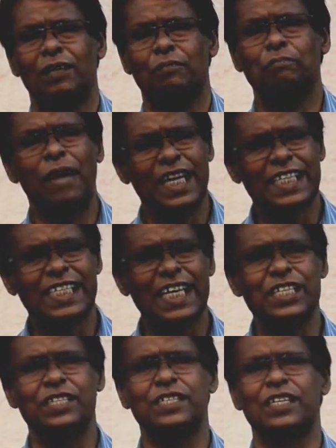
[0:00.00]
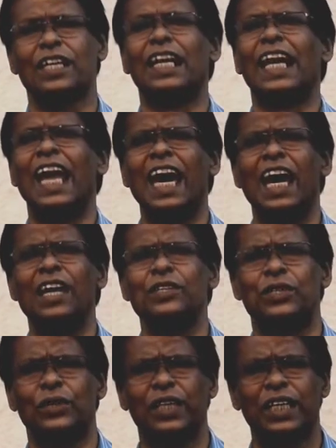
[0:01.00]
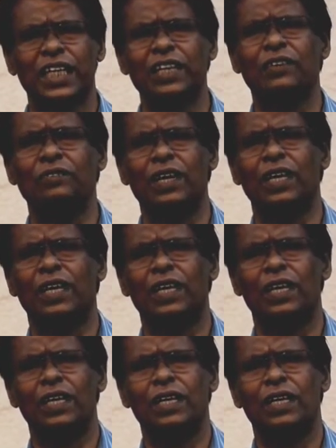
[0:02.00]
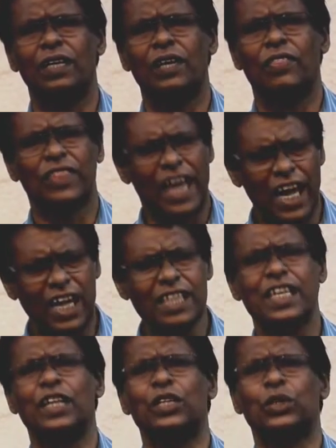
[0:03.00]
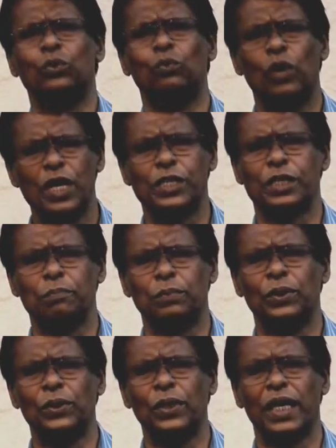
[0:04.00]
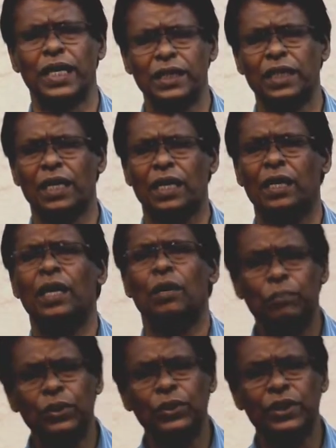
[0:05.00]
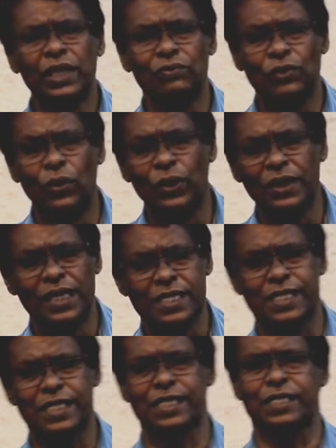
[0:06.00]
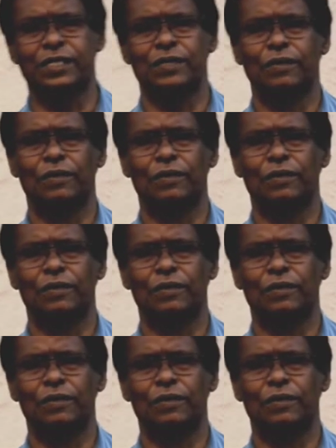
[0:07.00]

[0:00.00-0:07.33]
makes us glad to give thanks and to worship you in the beauty of holiness.